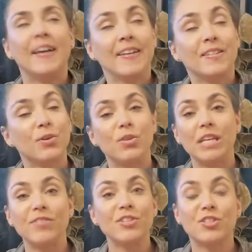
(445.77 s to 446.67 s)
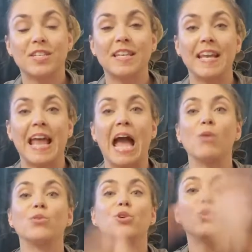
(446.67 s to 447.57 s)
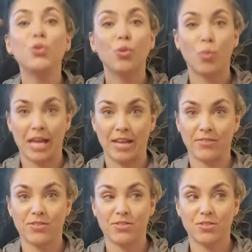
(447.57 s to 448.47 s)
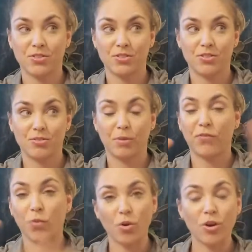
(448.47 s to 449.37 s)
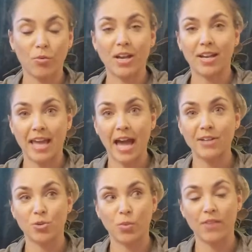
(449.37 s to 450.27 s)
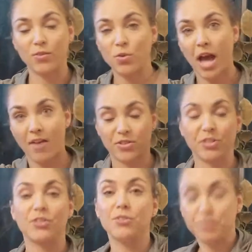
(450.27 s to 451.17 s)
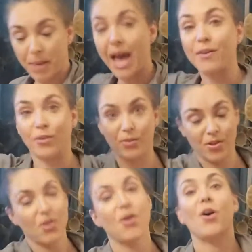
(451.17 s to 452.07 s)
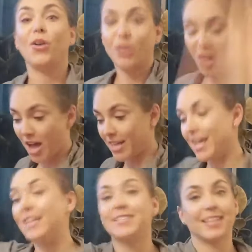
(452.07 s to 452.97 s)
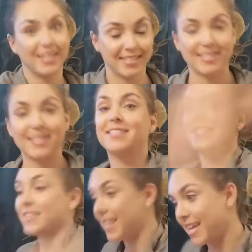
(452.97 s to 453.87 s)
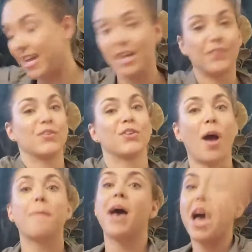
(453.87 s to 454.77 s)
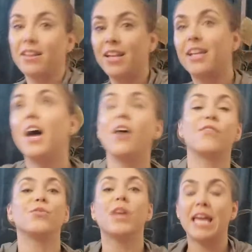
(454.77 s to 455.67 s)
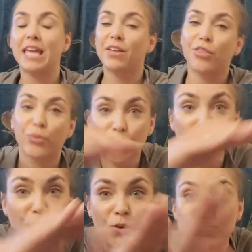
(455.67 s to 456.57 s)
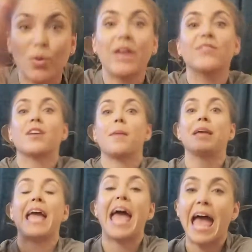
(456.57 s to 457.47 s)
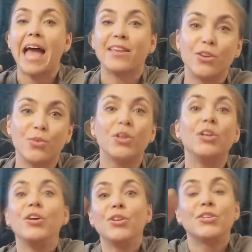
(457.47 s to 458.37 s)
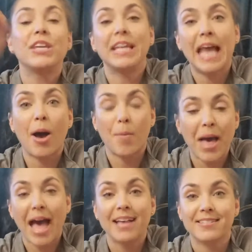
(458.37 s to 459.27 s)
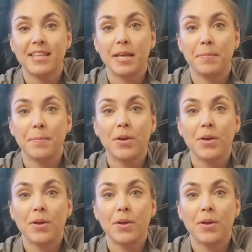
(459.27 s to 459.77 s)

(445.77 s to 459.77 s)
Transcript: So even just to get out to the waves, before you're ready to catch a wave, you have to paddle a lot, and it's a consistent thing. And if you're not paddling enough, you can't get through those waves coming at you to get out past them.